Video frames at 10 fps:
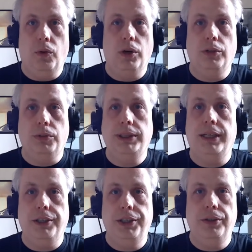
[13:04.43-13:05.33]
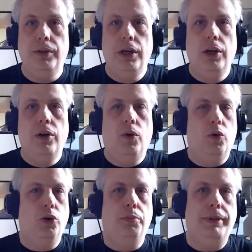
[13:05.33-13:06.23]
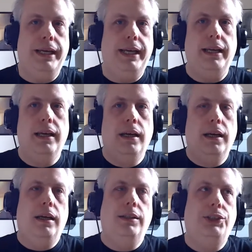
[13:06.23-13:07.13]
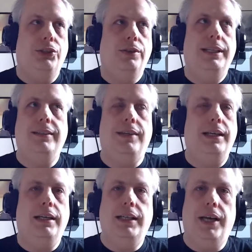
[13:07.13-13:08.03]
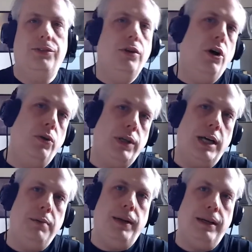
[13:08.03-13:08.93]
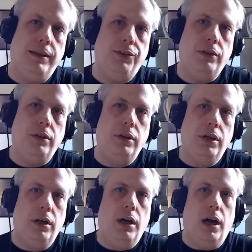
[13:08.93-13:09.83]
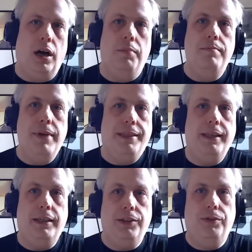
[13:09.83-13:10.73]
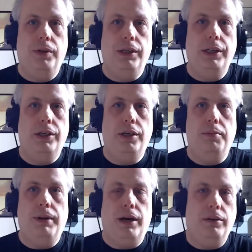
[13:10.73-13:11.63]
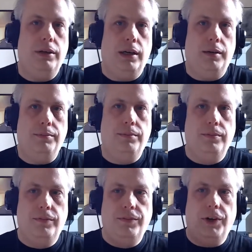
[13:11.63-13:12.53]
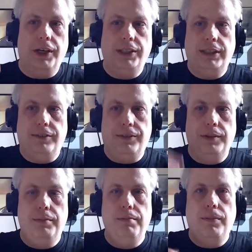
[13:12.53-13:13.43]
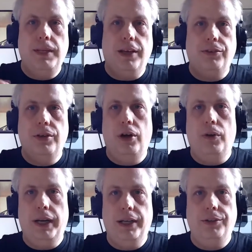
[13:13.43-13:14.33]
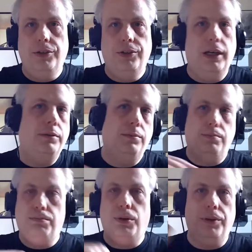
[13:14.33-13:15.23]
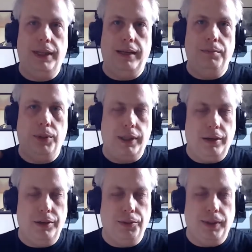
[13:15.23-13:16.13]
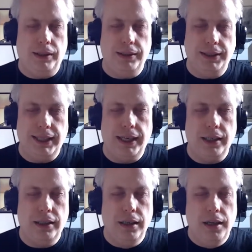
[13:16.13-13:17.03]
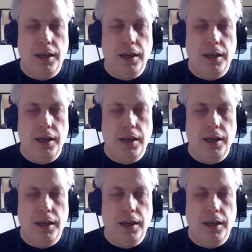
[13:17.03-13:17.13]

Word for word: oracle will tell you, or it'll mm-hmm. be certain things like a yes no type answer. Um, Mythic is really good about um, various different yes no answers and i'll pull that book out as well in a second